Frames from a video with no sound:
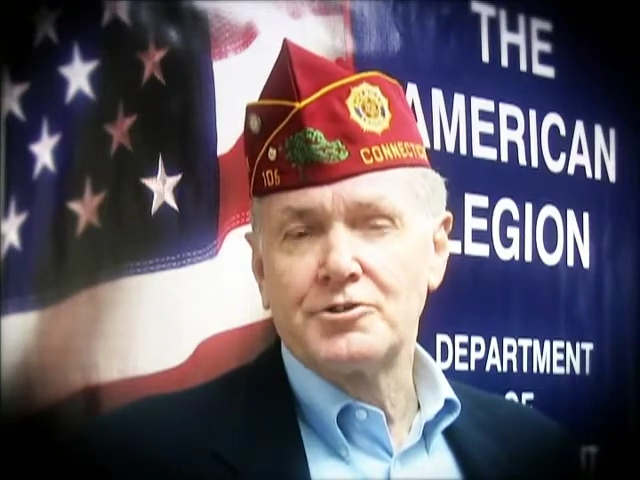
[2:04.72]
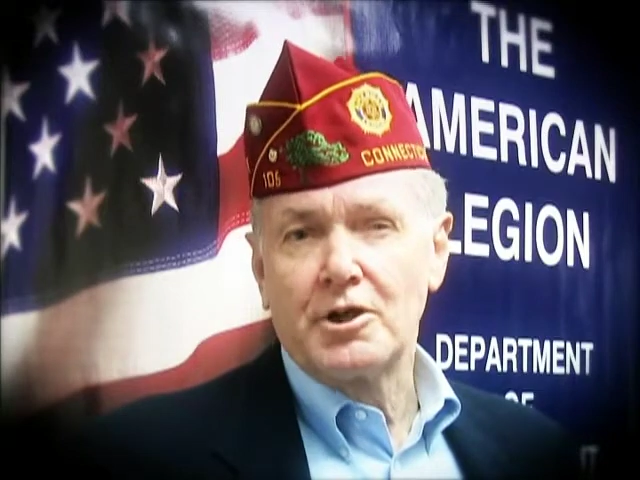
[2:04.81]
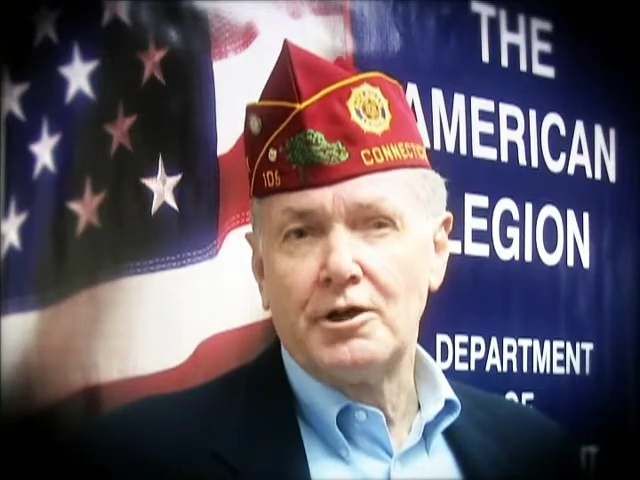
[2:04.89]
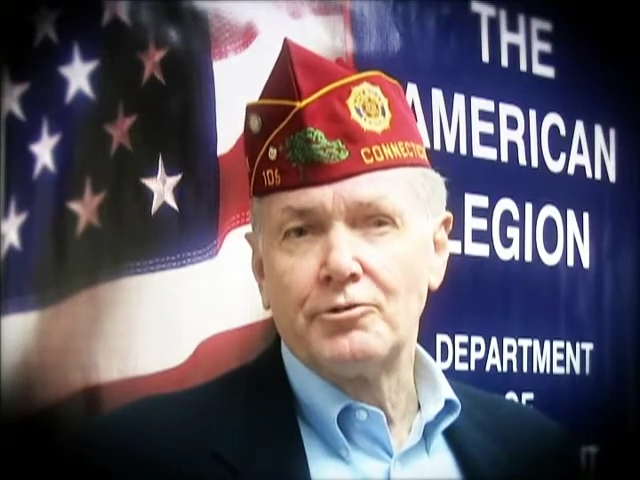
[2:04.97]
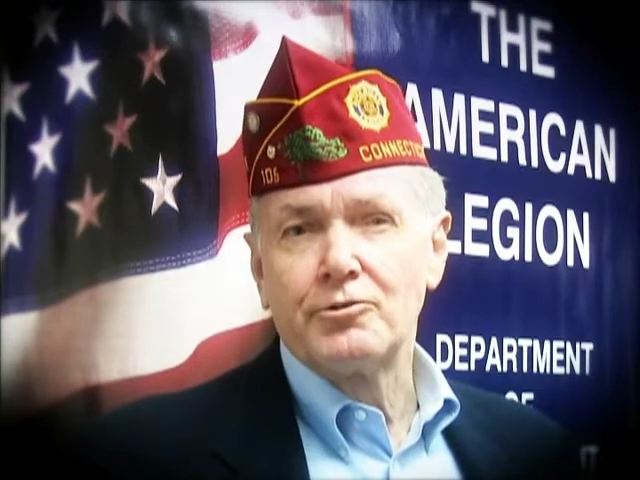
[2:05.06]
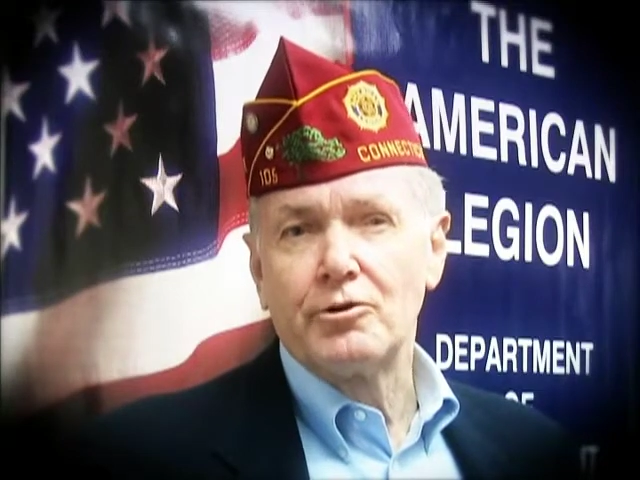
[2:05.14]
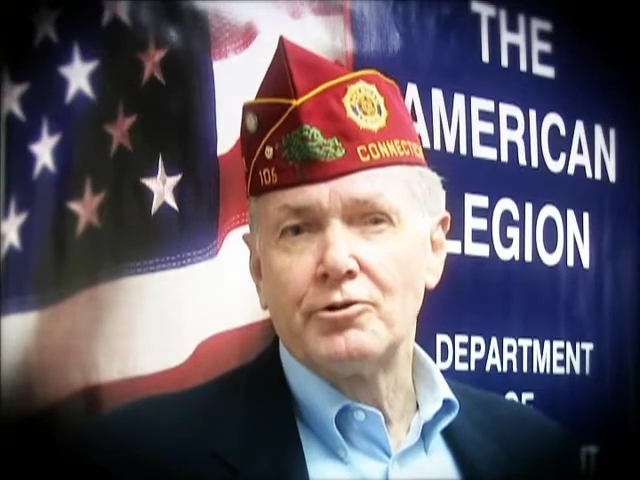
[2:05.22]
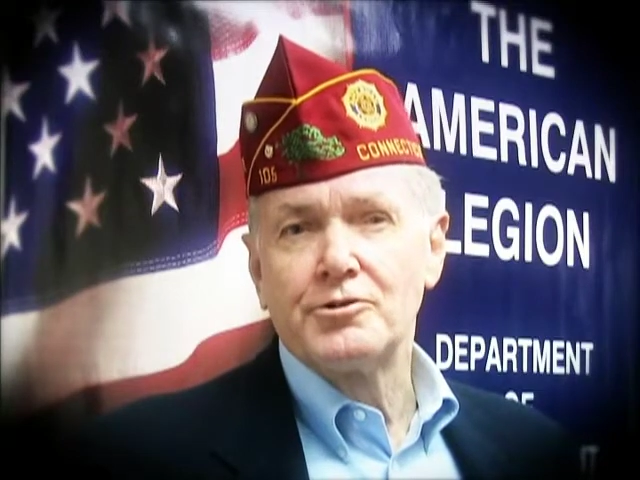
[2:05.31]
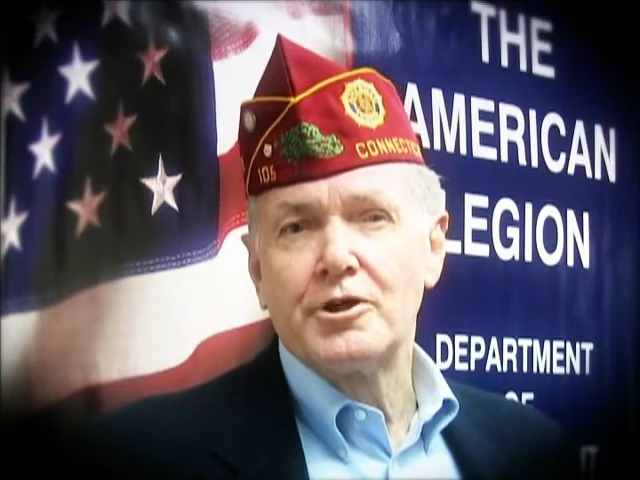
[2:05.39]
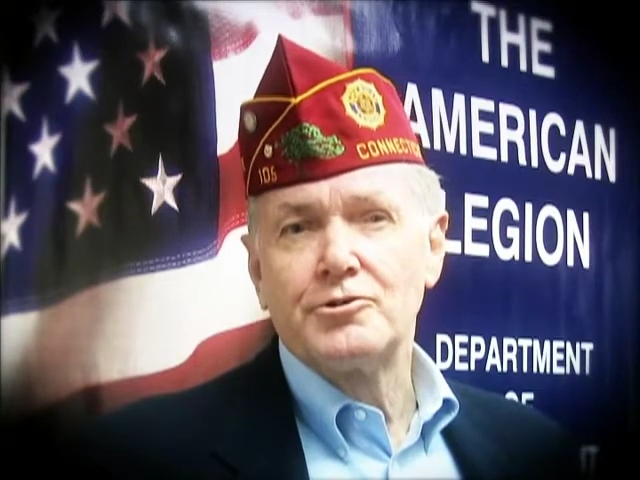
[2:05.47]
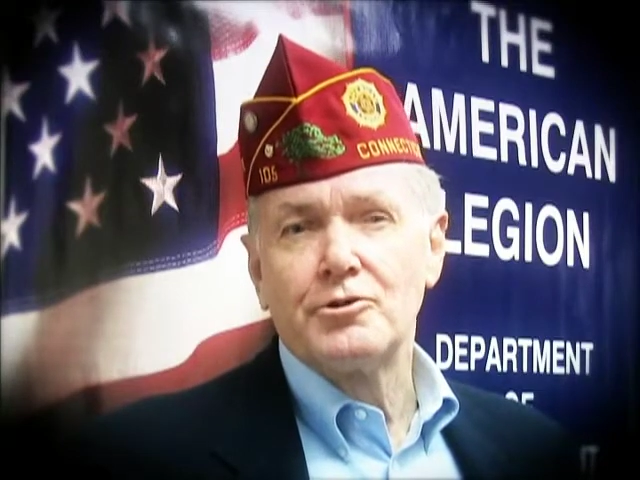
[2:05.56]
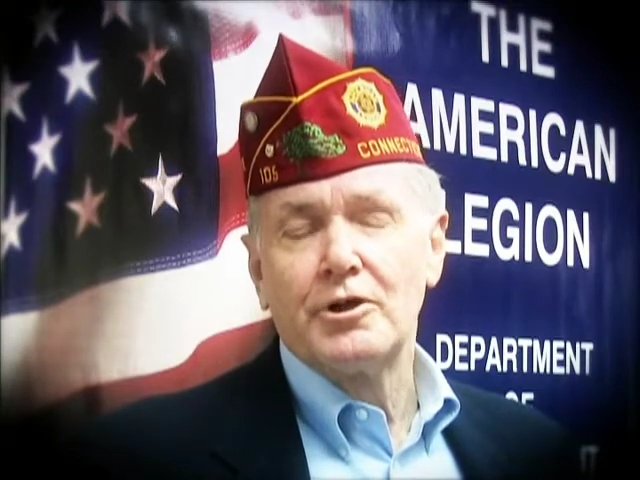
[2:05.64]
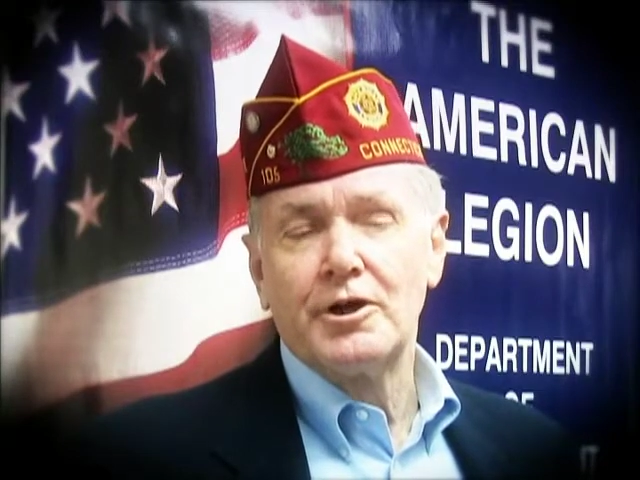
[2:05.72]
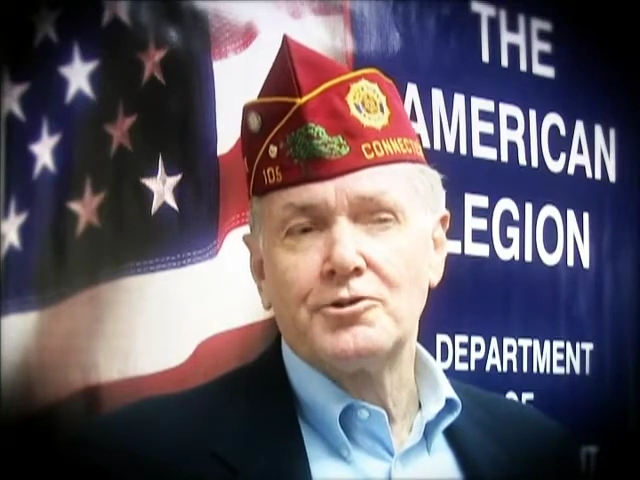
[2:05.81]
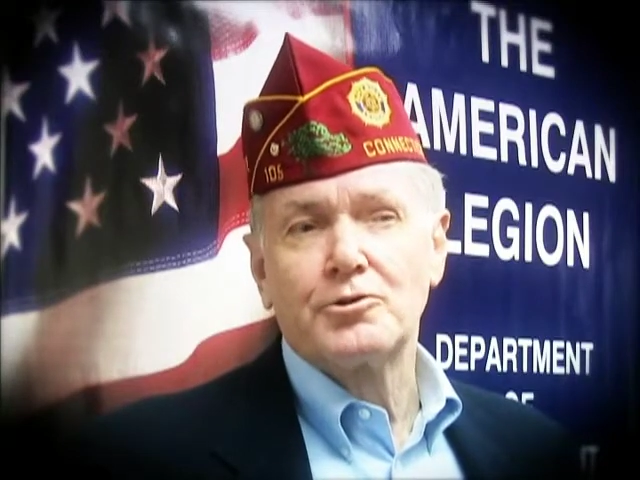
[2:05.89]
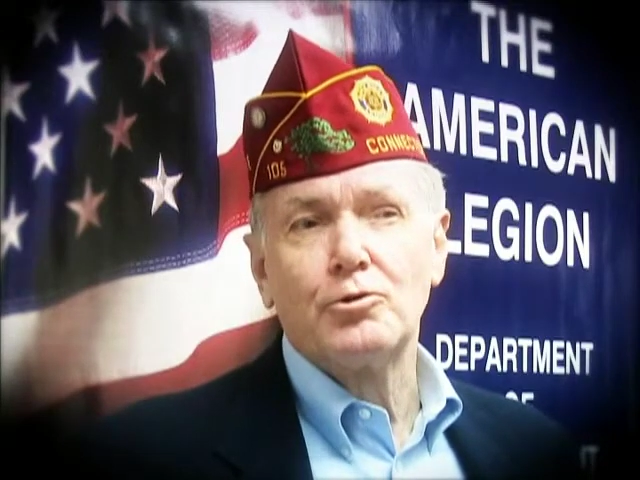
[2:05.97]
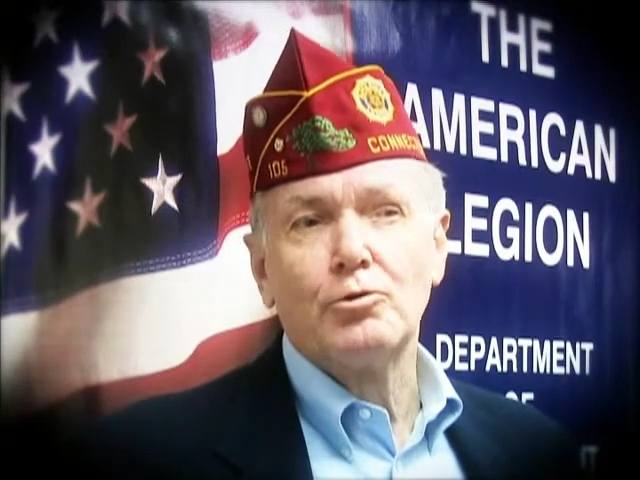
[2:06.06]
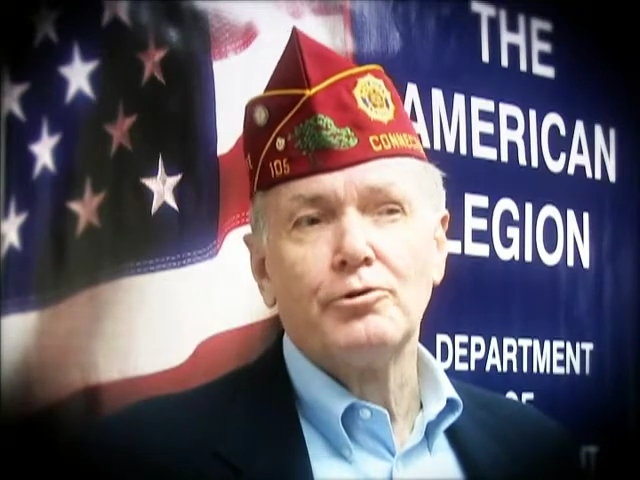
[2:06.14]
counselors at your high
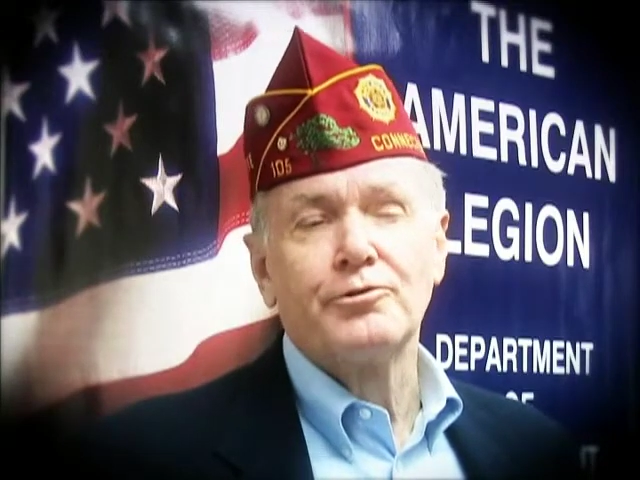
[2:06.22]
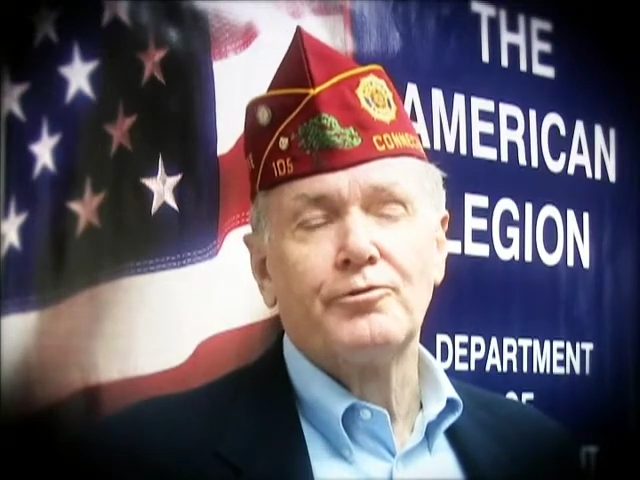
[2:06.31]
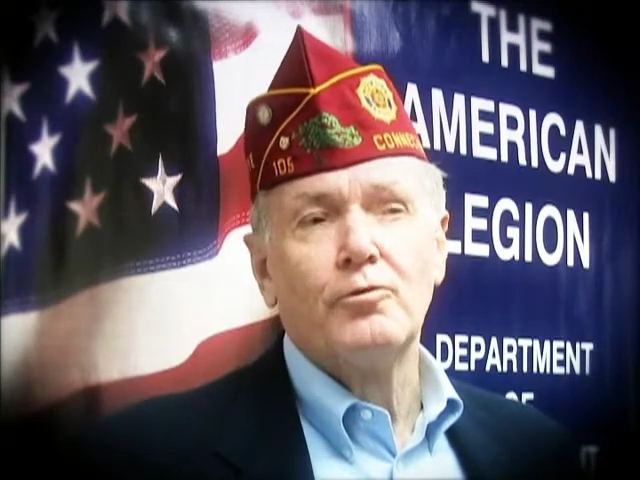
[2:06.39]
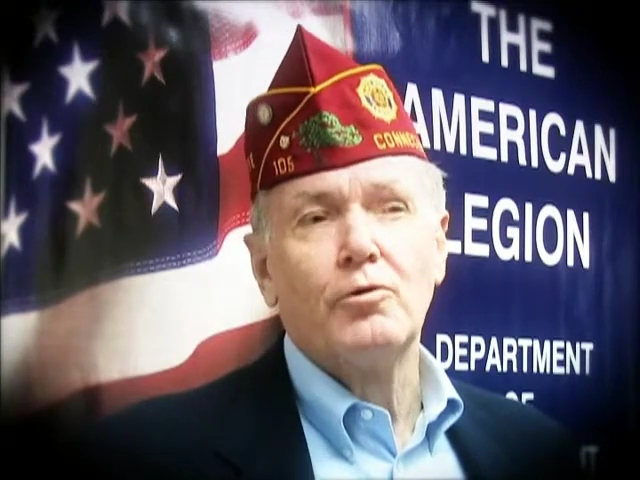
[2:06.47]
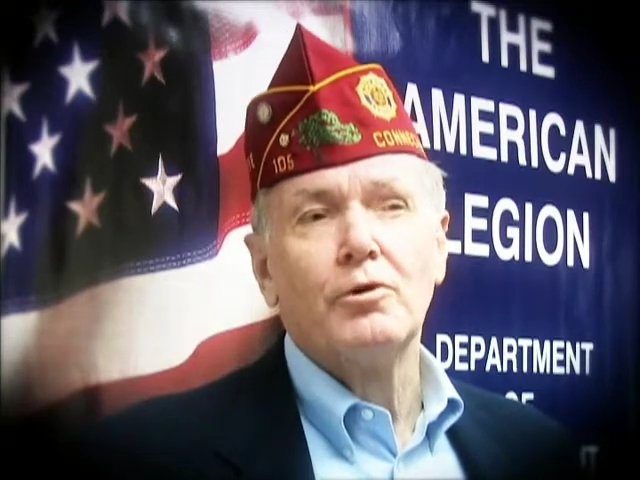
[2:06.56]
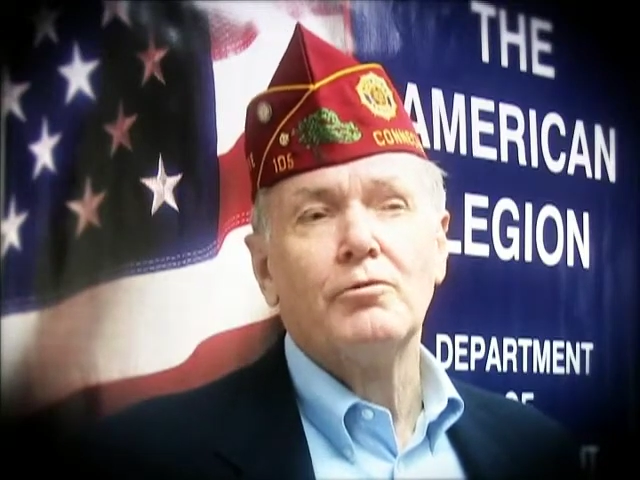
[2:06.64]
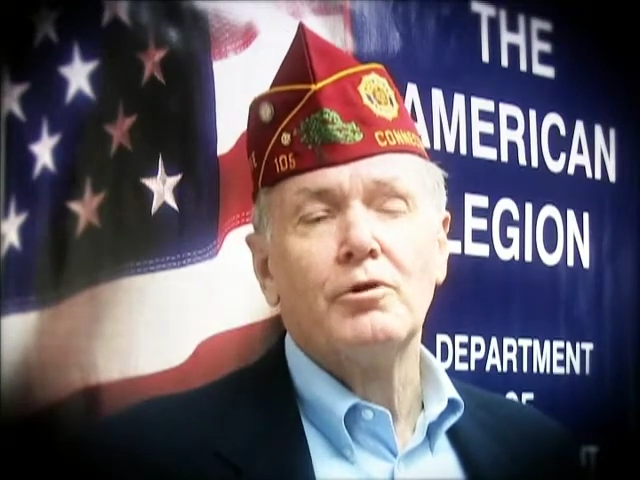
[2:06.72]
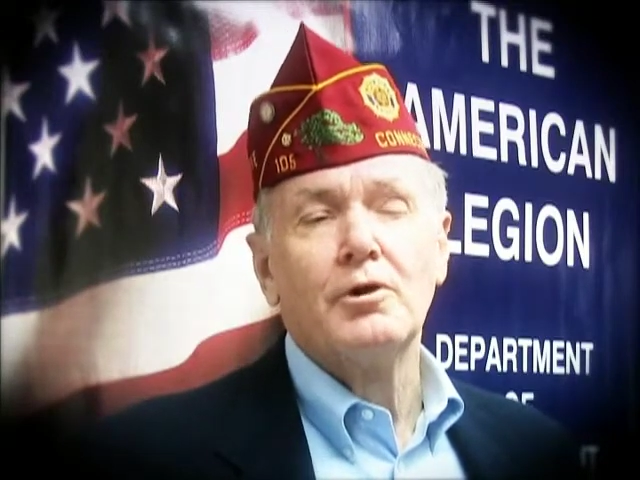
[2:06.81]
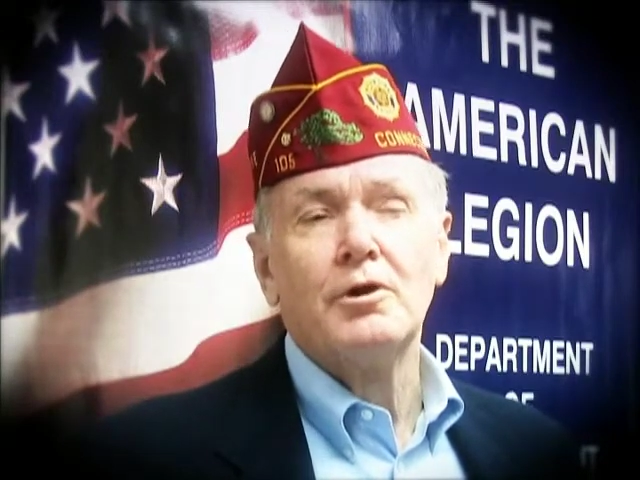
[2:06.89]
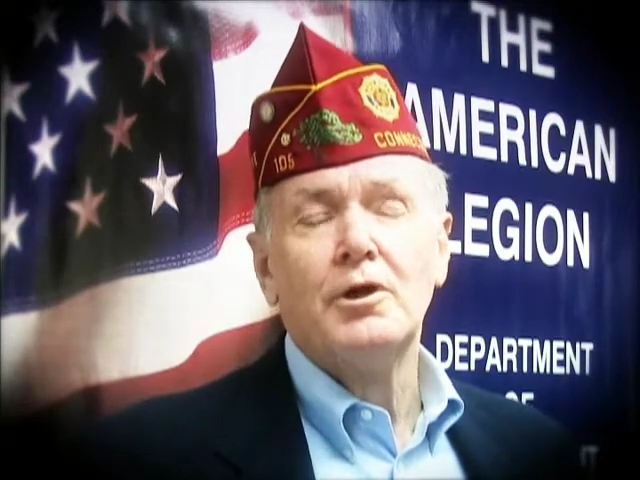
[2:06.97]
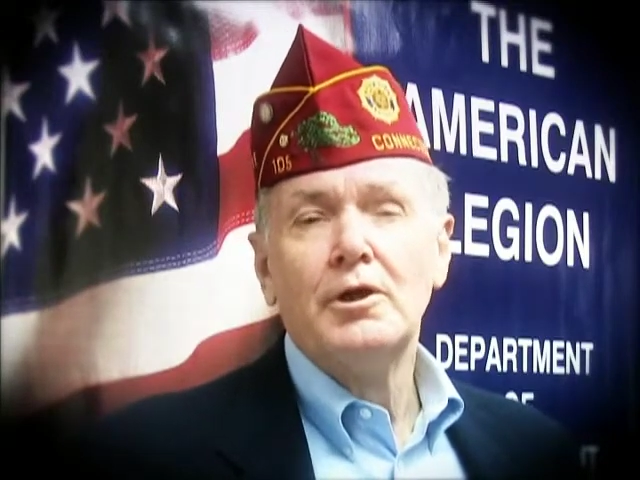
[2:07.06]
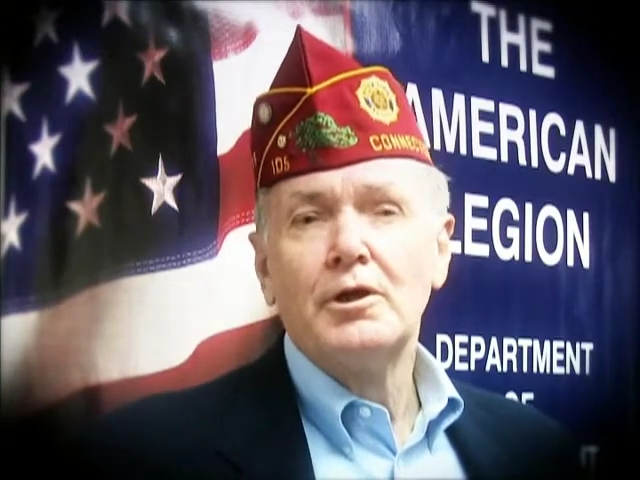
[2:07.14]
schools for uh,